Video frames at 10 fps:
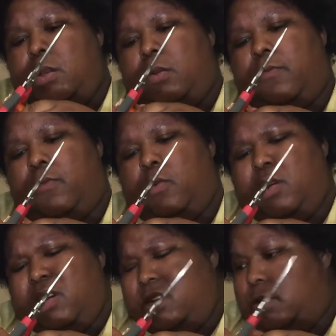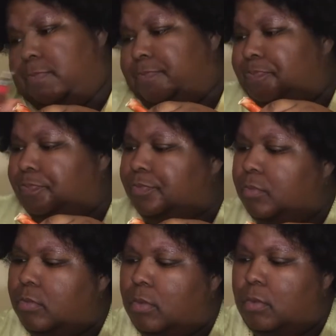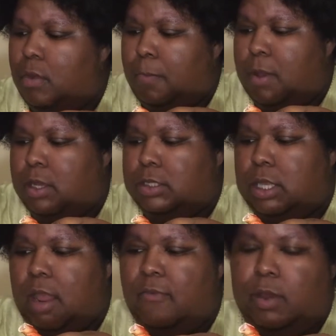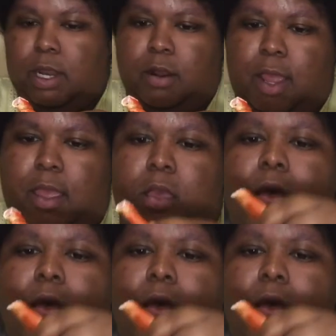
for mukbangs, and then I have one that are like